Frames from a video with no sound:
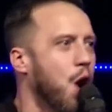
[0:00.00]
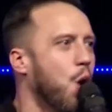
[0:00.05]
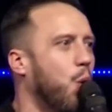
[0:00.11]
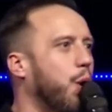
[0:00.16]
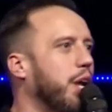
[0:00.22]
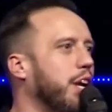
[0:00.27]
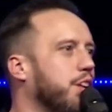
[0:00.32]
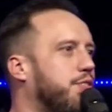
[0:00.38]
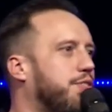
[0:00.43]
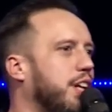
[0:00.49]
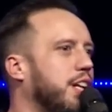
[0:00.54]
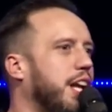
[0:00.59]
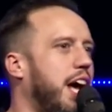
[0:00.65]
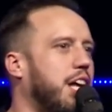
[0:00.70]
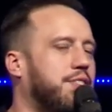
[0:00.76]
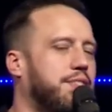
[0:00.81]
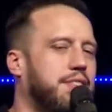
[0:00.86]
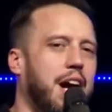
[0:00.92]
When is the
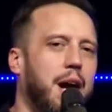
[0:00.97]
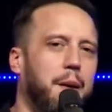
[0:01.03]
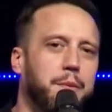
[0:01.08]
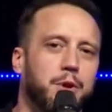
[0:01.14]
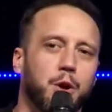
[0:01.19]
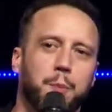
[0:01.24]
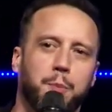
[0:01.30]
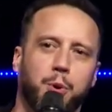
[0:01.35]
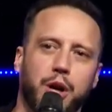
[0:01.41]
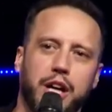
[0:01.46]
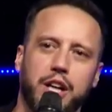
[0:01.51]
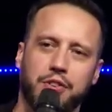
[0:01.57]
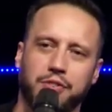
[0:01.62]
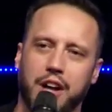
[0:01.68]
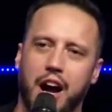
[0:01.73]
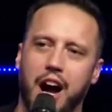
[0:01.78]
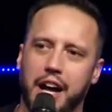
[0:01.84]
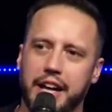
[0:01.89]
last time you
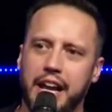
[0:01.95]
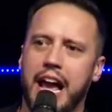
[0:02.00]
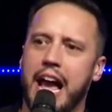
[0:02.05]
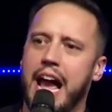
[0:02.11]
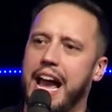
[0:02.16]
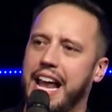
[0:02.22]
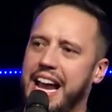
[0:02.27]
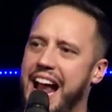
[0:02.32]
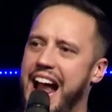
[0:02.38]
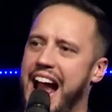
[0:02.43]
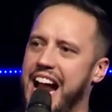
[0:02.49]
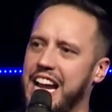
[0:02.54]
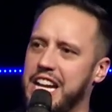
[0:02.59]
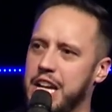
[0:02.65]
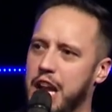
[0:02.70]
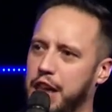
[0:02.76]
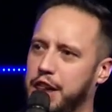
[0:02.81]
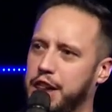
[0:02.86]
praised God and it had
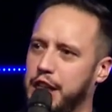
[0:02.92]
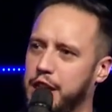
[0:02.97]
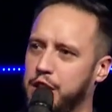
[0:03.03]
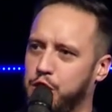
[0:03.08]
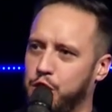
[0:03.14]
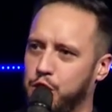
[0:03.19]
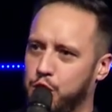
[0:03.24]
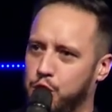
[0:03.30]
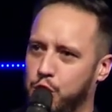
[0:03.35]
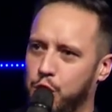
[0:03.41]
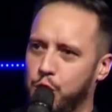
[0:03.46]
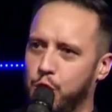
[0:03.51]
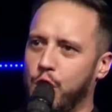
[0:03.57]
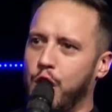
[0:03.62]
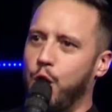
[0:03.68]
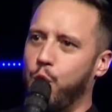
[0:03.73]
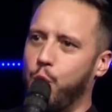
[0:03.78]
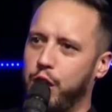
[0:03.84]
nothing to do
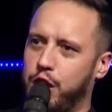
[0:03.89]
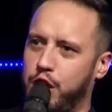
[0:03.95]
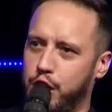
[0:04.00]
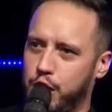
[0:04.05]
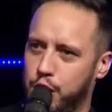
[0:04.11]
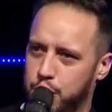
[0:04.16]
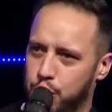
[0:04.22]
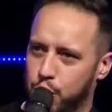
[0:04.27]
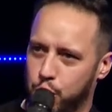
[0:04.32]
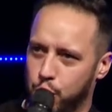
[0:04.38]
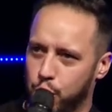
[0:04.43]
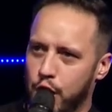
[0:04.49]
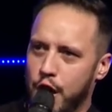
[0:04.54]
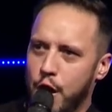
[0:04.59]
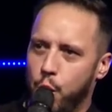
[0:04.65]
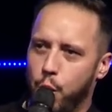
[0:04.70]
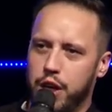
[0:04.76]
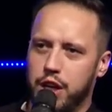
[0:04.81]
with you?
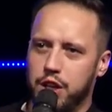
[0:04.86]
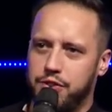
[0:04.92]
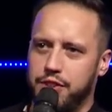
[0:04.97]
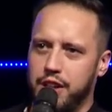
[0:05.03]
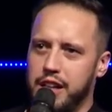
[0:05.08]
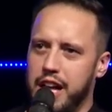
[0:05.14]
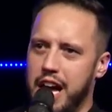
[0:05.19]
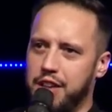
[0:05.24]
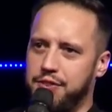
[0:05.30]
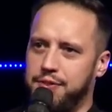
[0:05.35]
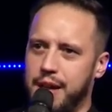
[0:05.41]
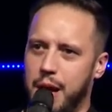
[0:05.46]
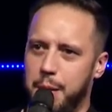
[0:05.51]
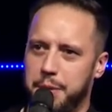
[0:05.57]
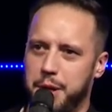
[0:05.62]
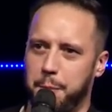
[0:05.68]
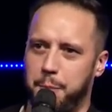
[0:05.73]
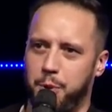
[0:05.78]
When is the last
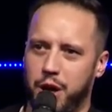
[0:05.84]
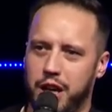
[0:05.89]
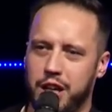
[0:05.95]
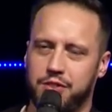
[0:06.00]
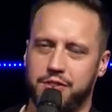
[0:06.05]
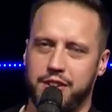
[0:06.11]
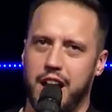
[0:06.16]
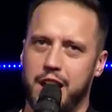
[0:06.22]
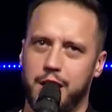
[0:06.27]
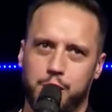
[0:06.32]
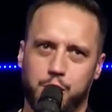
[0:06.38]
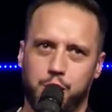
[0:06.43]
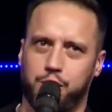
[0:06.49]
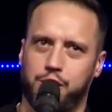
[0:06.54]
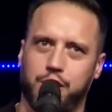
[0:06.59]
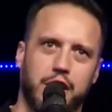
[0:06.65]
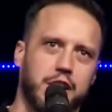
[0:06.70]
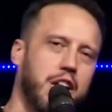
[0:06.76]
time you praised God and you
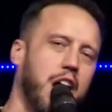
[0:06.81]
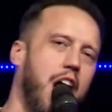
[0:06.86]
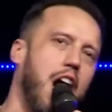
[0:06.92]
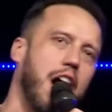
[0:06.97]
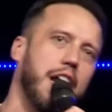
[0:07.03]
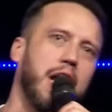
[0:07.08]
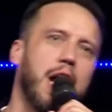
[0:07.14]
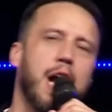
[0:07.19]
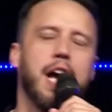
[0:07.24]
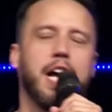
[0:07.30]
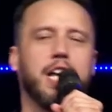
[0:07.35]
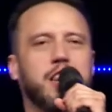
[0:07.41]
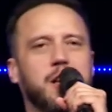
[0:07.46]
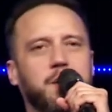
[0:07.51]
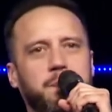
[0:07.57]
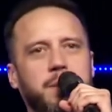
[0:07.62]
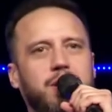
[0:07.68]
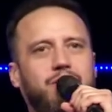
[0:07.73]
said, God, in
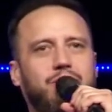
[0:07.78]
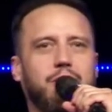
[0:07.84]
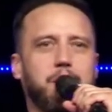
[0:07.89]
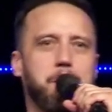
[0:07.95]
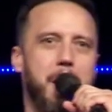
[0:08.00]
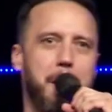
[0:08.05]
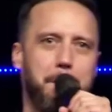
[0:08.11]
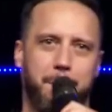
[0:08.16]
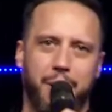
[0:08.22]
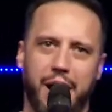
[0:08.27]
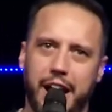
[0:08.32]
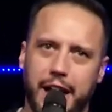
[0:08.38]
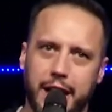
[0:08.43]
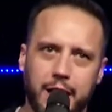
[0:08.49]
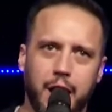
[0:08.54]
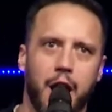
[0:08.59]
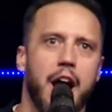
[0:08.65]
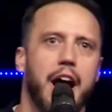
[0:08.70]
the midst of my
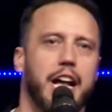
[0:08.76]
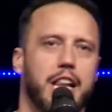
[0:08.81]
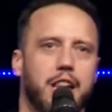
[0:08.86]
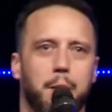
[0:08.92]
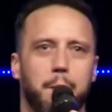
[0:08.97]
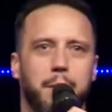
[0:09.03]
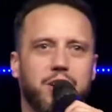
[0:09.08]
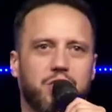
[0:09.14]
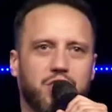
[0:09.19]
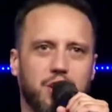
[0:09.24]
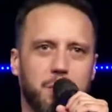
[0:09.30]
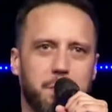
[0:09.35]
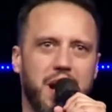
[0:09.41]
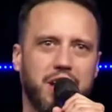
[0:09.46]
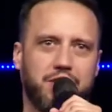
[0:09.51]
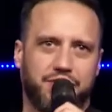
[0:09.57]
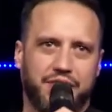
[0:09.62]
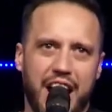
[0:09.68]
pain, in the midst of
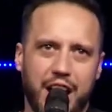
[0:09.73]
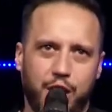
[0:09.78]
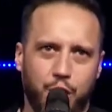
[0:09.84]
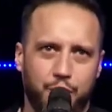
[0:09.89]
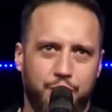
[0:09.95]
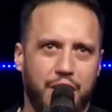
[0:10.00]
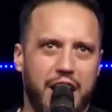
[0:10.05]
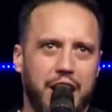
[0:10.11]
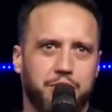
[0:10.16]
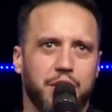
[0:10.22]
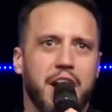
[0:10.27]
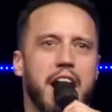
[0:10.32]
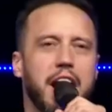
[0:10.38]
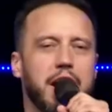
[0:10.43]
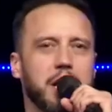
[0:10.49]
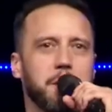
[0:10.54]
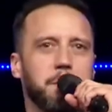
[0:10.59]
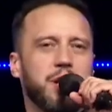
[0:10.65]
my sacrifice,
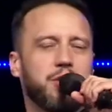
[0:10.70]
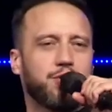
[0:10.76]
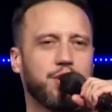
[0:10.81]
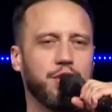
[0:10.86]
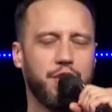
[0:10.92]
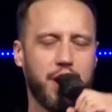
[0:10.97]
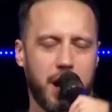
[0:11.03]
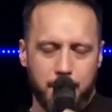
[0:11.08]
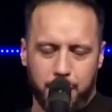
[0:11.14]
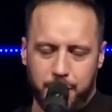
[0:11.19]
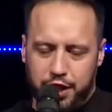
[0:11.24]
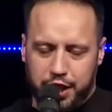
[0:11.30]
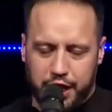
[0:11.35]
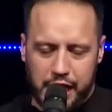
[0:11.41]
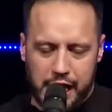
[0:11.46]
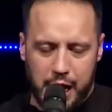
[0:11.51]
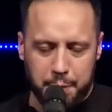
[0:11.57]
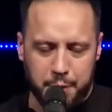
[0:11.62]
in the midst of
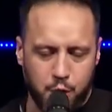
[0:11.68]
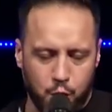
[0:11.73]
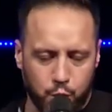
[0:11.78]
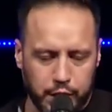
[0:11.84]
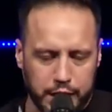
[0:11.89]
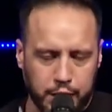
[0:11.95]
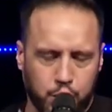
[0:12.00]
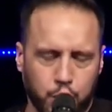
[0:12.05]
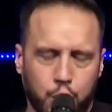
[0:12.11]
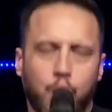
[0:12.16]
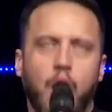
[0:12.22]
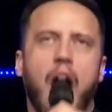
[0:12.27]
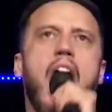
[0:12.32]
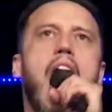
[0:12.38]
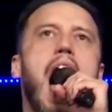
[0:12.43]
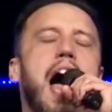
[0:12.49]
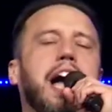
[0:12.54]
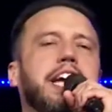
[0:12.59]
everything I'm going through,
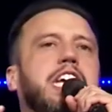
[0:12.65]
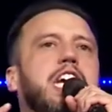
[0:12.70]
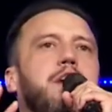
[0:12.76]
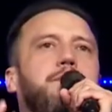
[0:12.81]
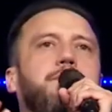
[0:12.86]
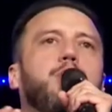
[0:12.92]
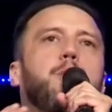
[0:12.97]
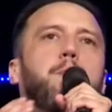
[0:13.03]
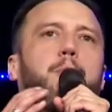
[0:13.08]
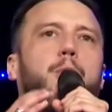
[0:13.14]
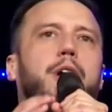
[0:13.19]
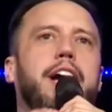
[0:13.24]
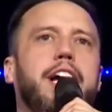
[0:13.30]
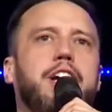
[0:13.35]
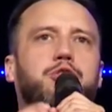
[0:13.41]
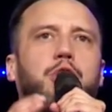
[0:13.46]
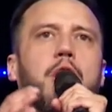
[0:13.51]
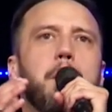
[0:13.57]
I give you
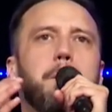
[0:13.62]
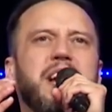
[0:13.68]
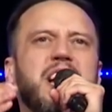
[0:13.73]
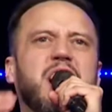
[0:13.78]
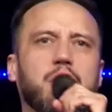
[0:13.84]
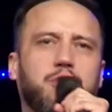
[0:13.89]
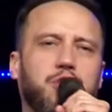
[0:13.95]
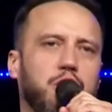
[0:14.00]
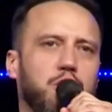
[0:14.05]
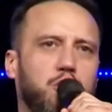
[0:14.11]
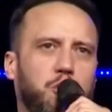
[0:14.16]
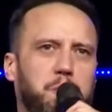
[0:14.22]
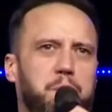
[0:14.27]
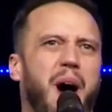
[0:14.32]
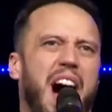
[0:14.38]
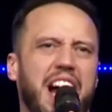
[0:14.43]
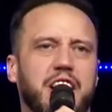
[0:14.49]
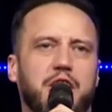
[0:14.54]
praise because in
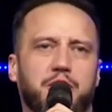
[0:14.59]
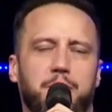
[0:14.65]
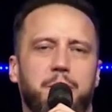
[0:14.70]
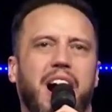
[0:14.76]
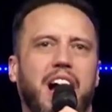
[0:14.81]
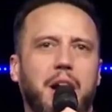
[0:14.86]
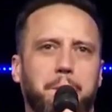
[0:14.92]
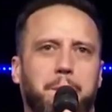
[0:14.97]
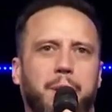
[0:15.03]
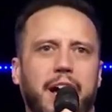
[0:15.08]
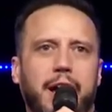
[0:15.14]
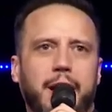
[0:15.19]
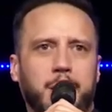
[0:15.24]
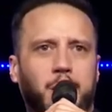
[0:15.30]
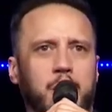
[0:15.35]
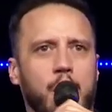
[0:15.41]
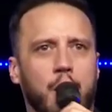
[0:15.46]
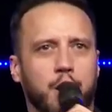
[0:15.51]
spite of my
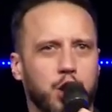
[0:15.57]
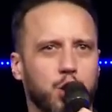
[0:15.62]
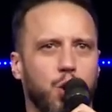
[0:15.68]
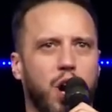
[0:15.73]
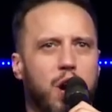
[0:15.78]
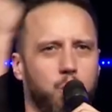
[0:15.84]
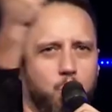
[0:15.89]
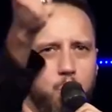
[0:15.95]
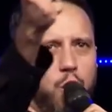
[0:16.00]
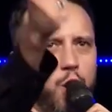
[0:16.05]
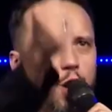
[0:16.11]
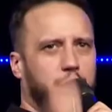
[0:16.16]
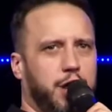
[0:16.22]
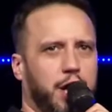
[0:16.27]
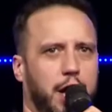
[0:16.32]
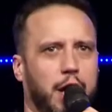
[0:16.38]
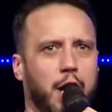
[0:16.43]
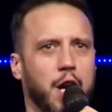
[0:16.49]
pain, you are
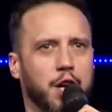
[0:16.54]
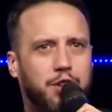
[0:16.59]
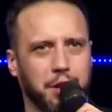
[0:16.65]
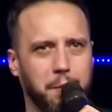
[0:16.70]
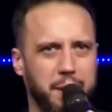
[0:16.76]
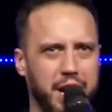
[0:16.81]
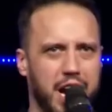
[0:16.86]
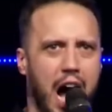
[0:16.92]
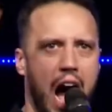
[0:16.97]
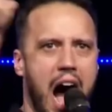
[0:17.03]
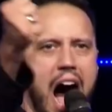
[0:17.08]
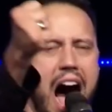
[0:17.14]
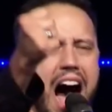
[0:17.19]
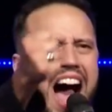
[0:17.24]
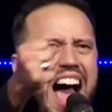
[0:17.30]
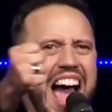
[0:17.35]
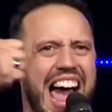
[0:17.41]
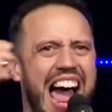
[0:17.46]
worthy to be
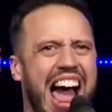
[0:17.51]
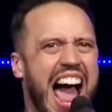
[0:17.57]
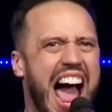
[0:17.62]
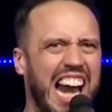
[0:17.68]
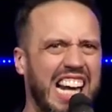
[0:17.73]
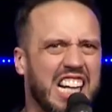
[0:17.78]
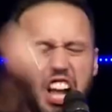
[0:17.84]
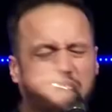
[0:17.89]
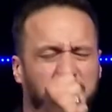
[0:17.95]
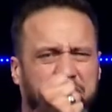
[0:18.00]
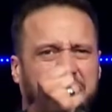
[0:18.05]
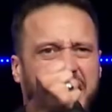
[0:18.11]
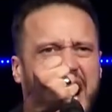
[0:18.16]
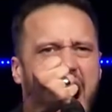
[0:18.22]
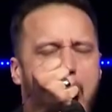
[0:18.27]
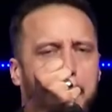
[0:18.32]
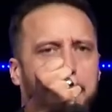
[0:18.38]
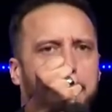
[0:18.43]
high and lifted
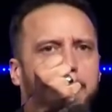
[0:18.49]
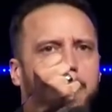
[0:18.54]
up.